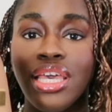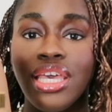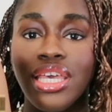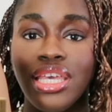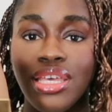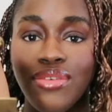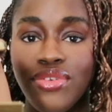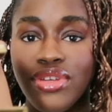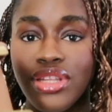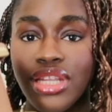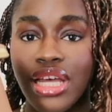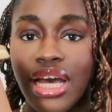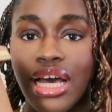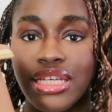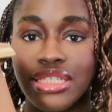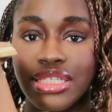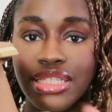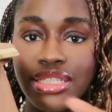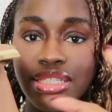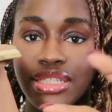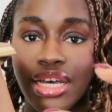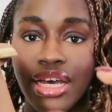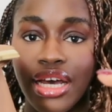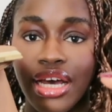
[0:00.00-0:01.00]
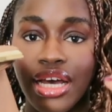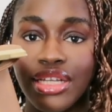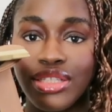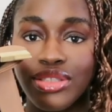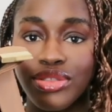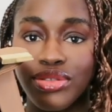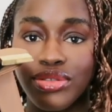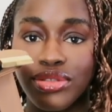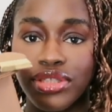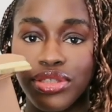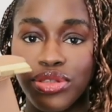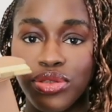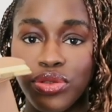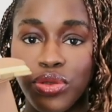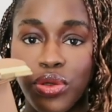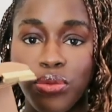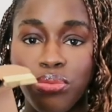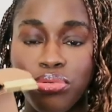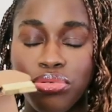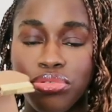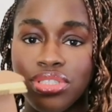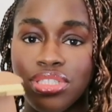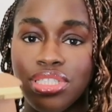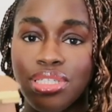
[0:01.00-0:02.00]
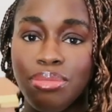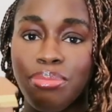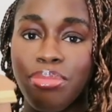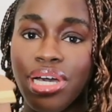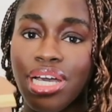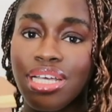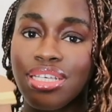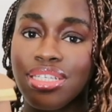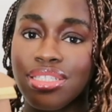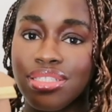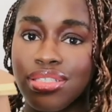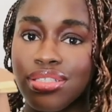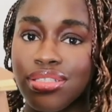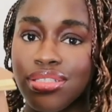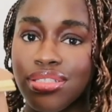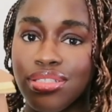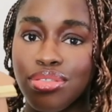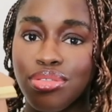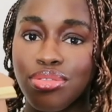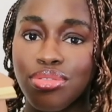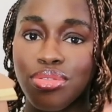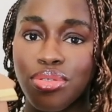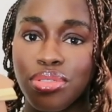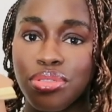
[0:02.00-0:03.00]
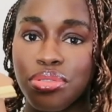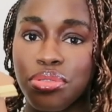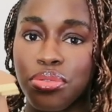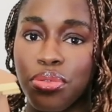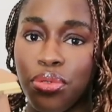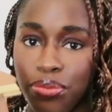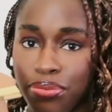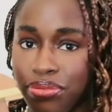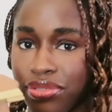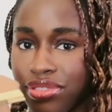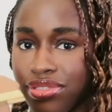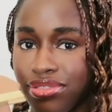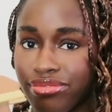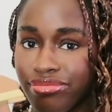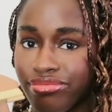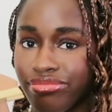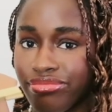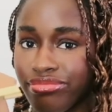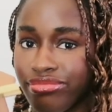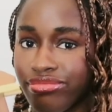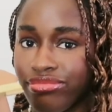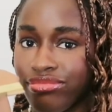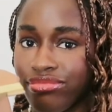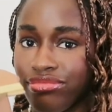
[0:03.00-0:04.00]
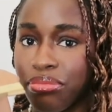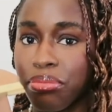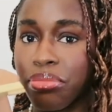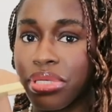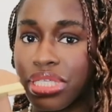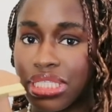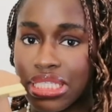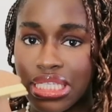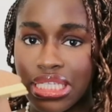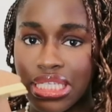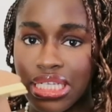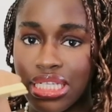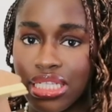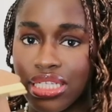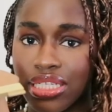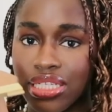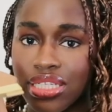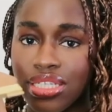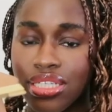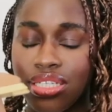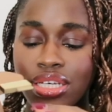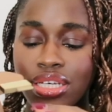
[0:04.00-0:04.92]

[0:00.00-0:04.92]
even as the handle is open, the bag is still not open basically.